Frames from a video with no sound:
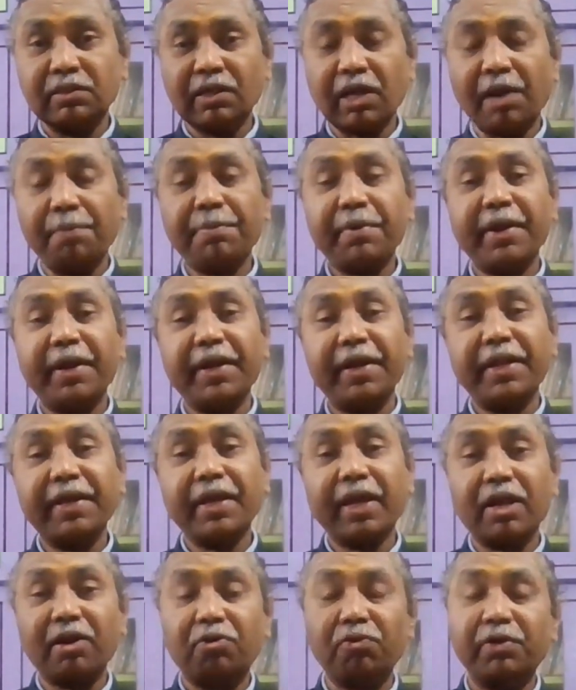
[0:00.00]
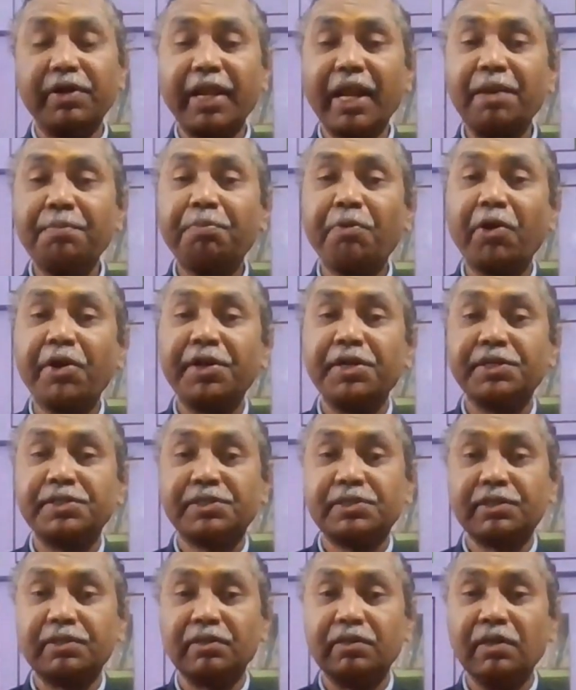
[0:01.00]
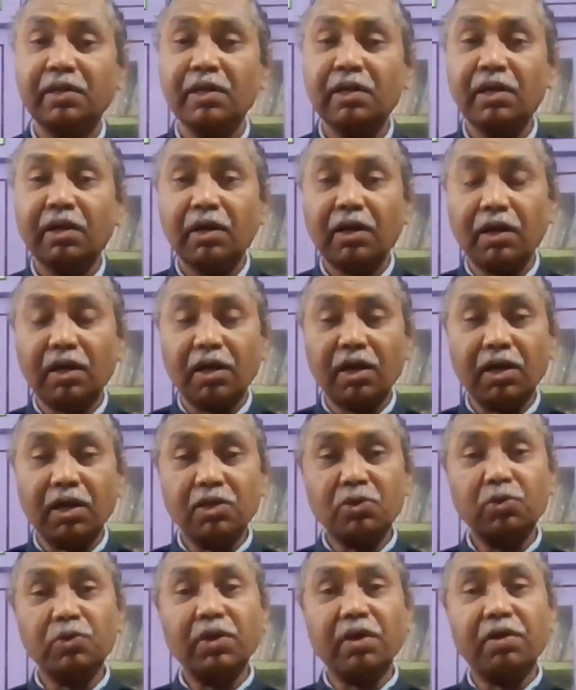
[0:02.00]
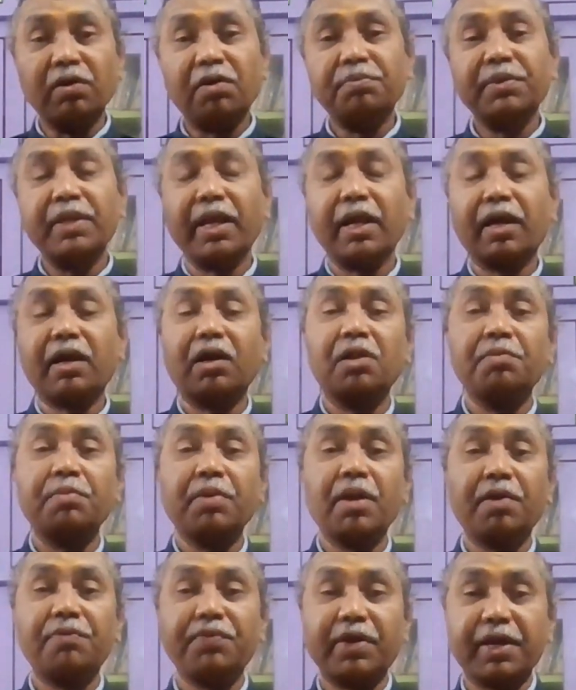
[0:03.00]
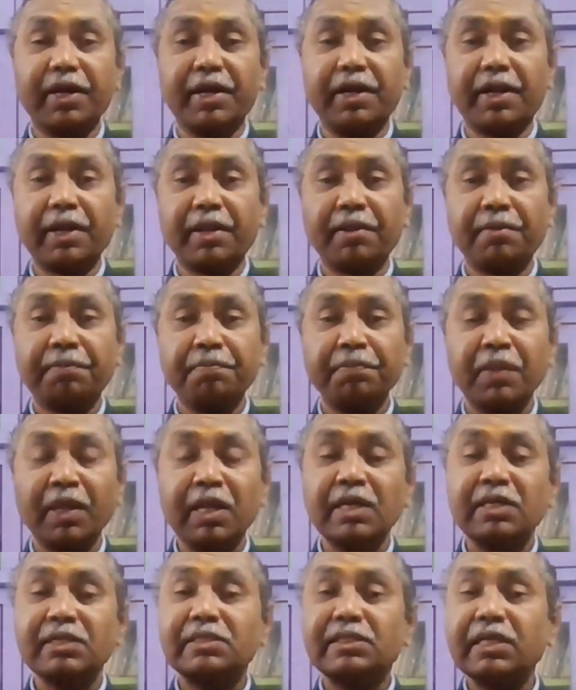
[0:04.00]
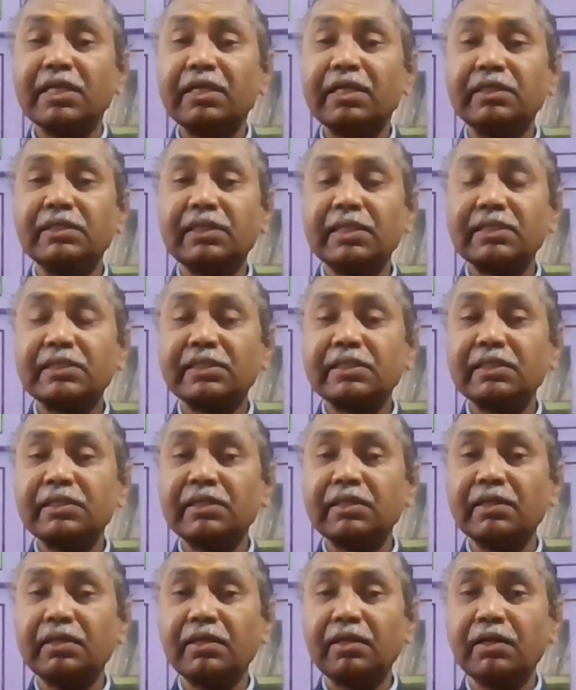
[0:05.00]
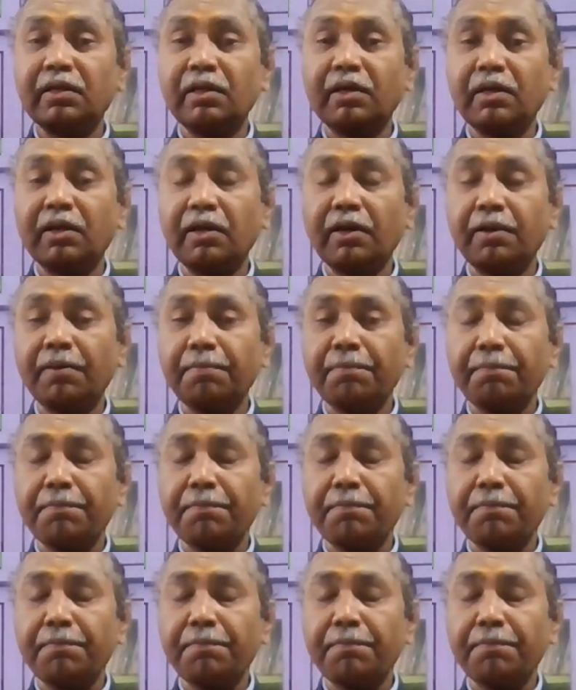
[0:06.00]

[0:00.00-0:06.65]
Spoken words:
comprehending around 10 points to develop the economy of a country. See, just see,